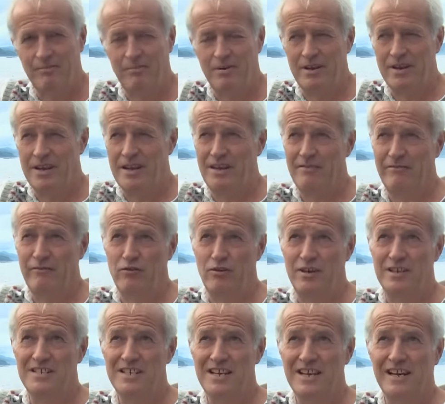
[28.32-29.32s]
I've been here
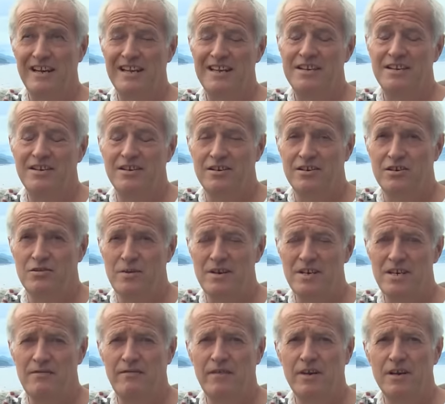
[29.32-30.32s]
for exactly
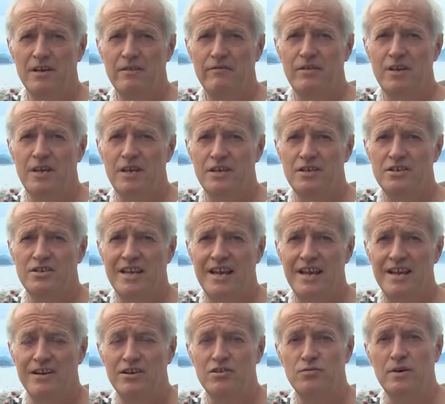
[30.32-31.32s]
25 years
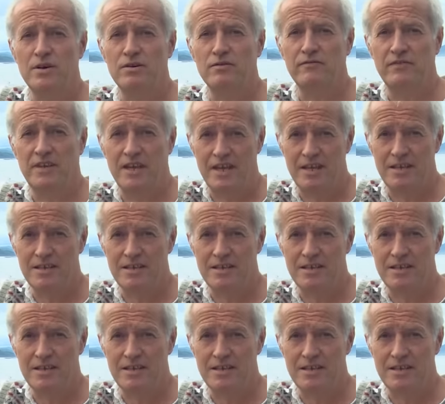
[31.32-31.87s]
and 12